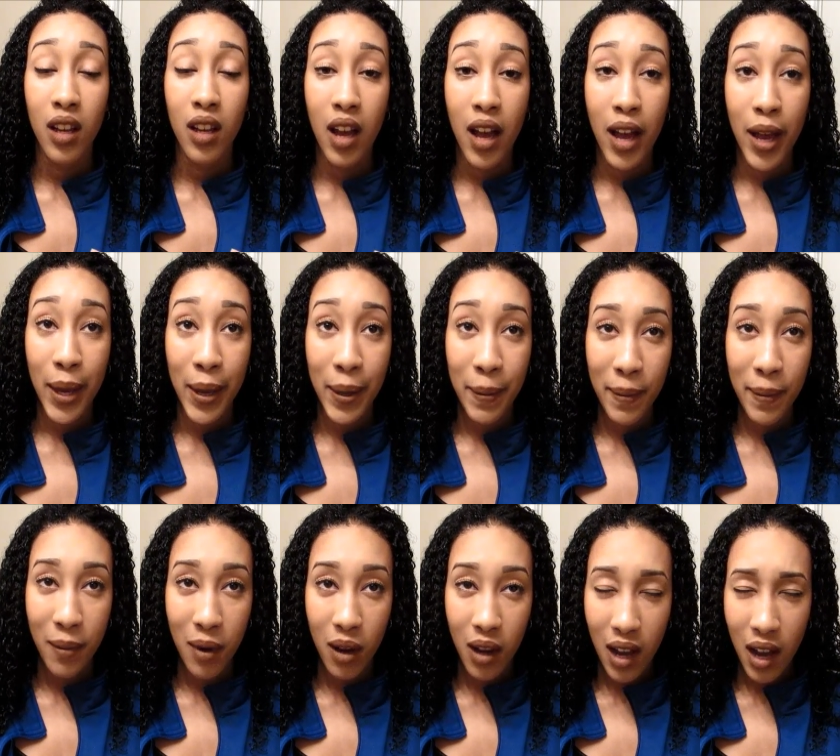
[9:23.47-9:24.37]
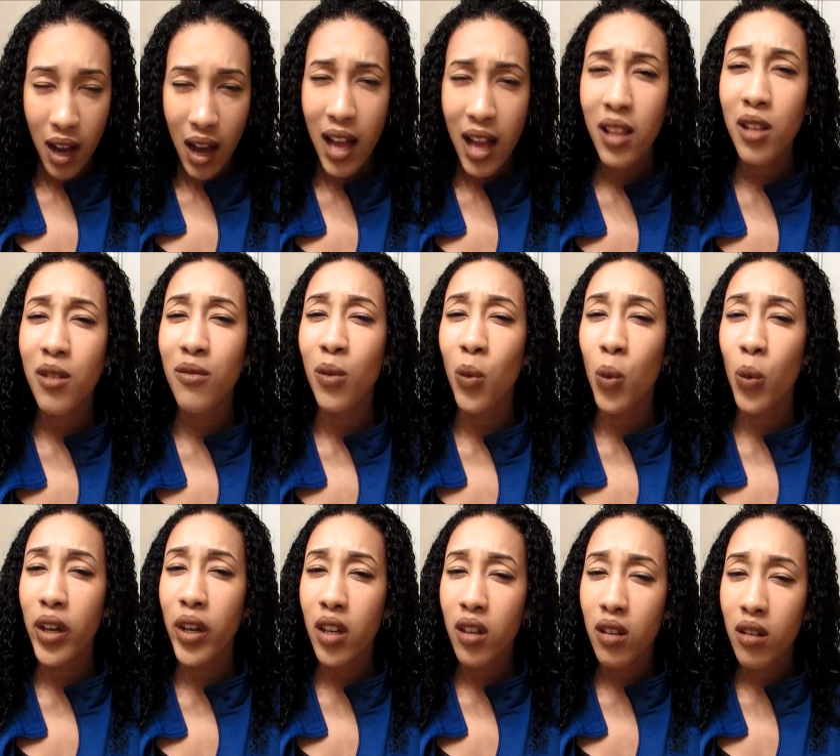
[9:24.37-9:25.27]
olive
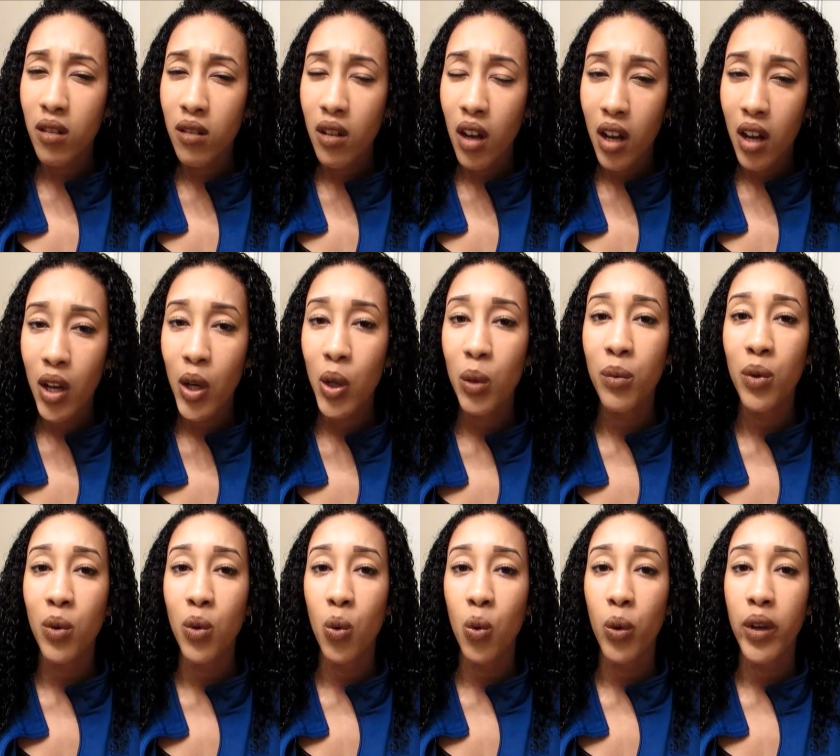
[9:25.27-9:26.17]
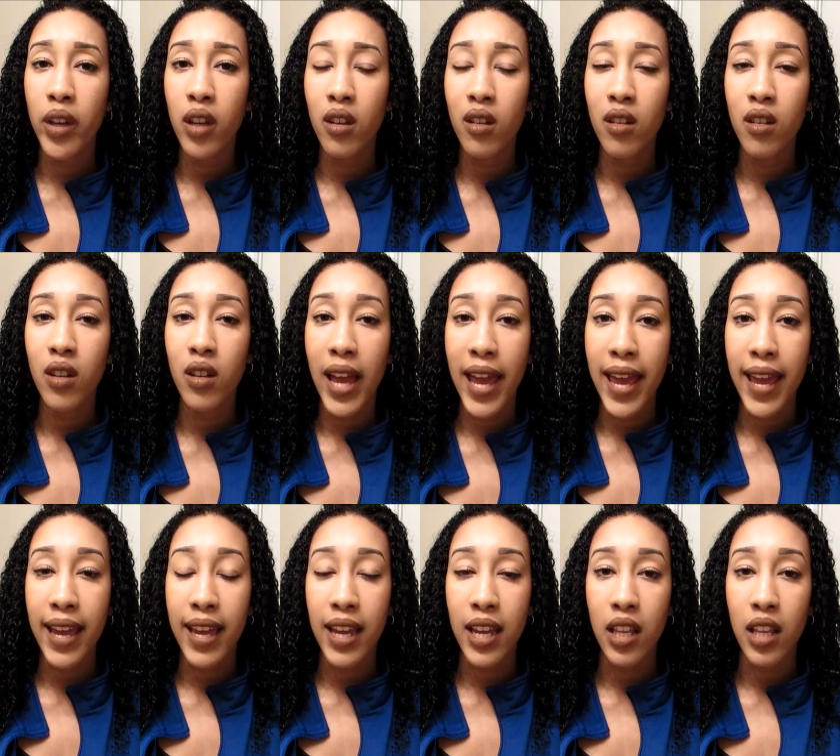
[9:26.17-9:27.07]
oil, jojoba oil,
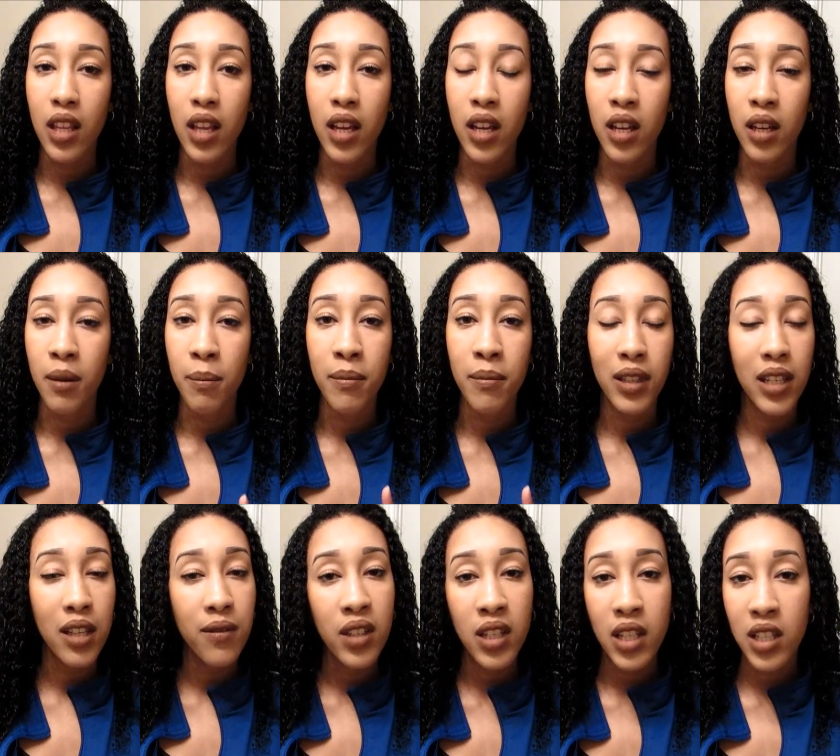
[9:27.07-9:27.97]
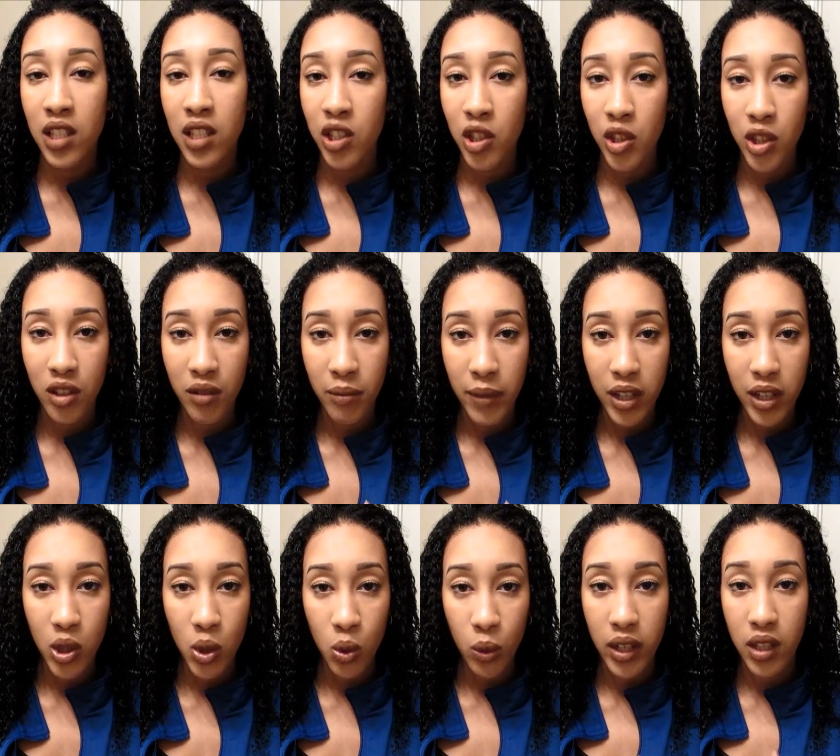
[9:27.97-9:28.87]
and leave-in conditioner of my
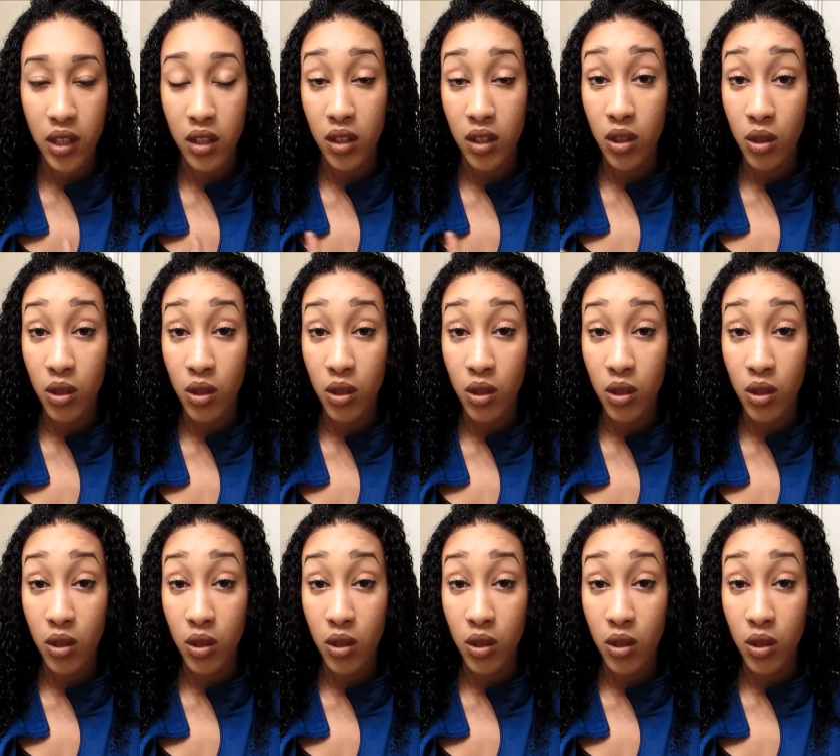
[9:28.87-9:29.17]
choice.